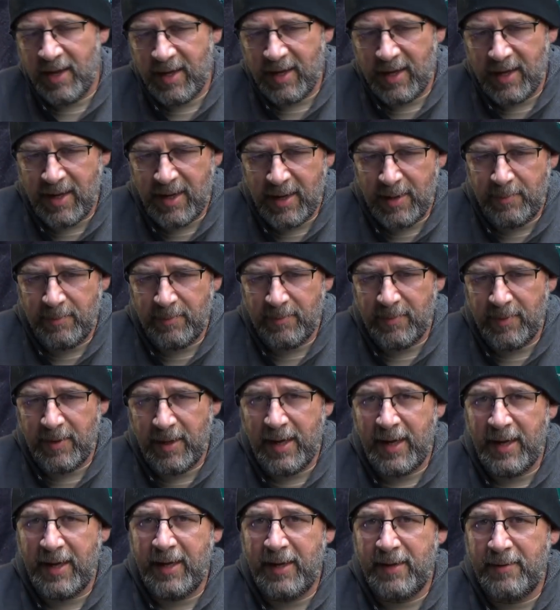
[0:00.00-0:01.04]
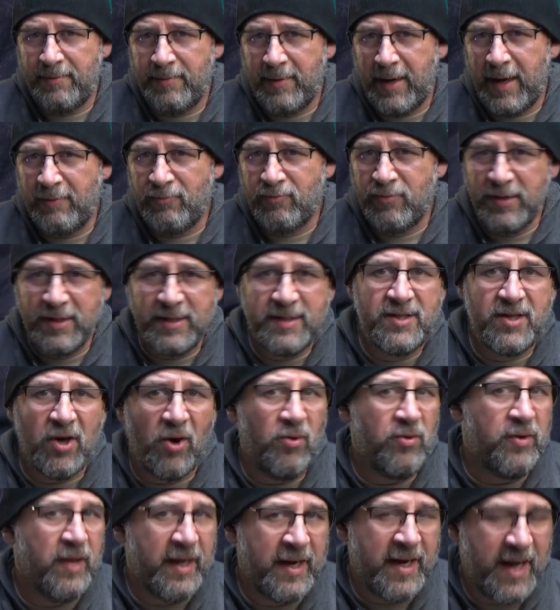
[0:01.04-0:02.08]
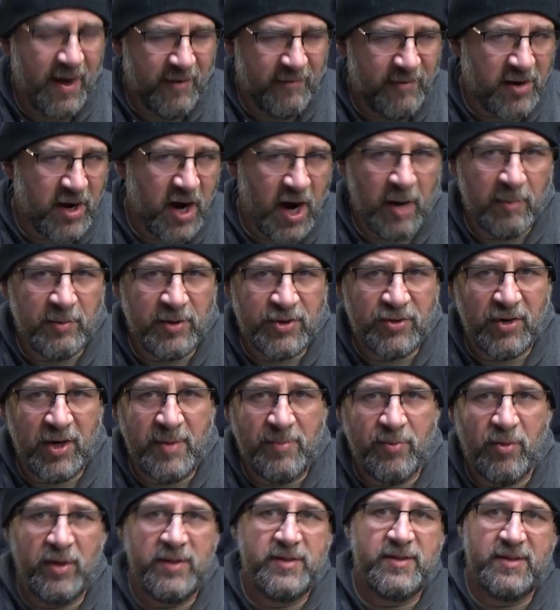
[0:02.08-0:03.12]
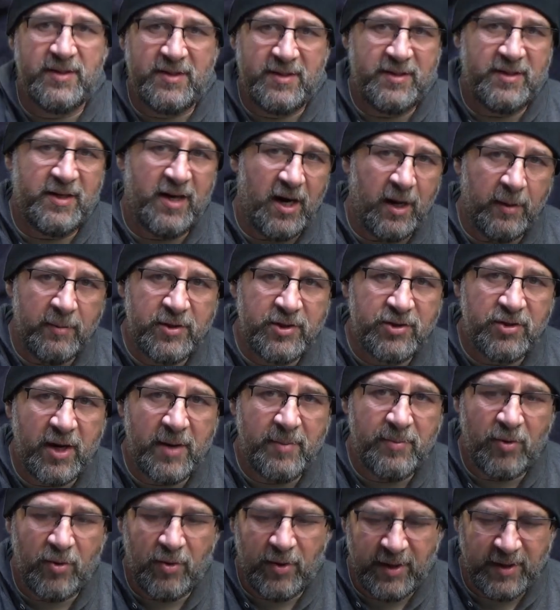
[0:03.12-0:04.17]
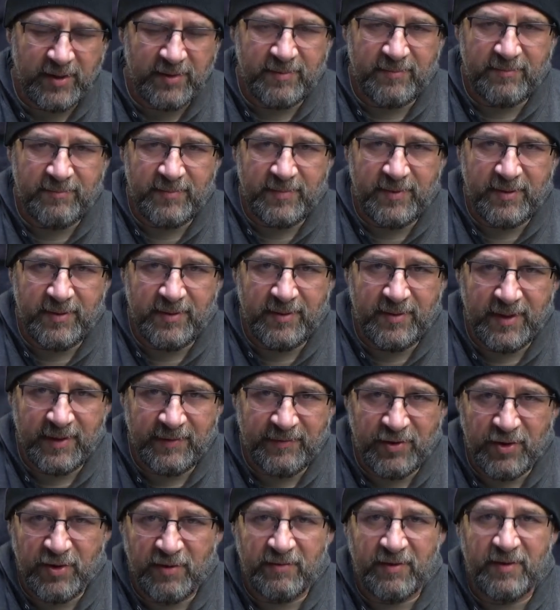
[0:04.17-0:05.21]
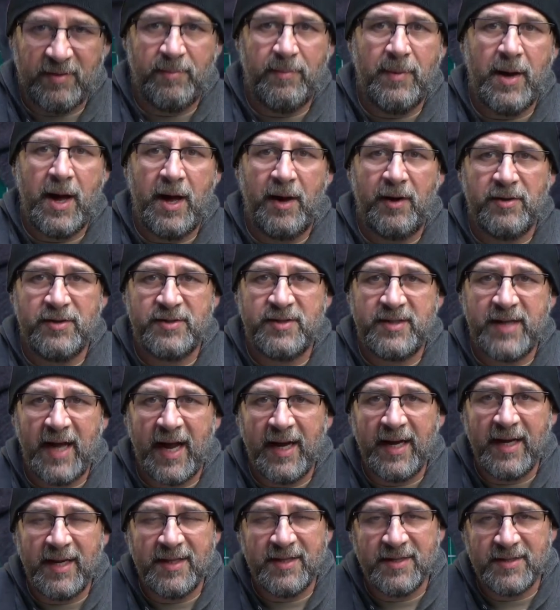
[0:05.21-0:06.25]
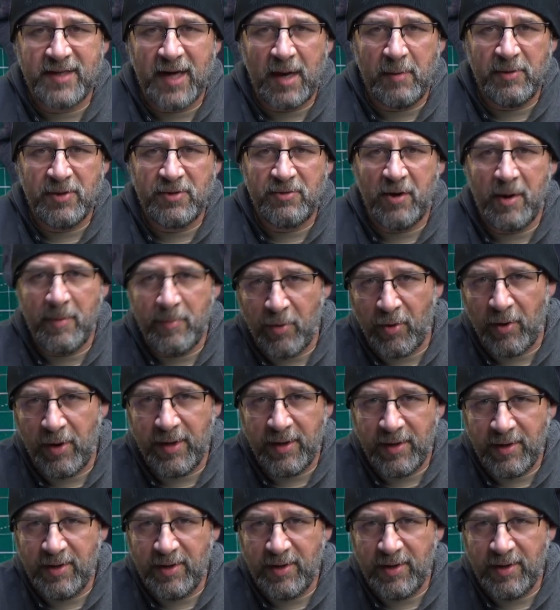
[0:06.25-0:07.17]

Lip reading: I really don't like having arbitrary point. This is an arbitrary point. If you have a model standing in this arbitrary point,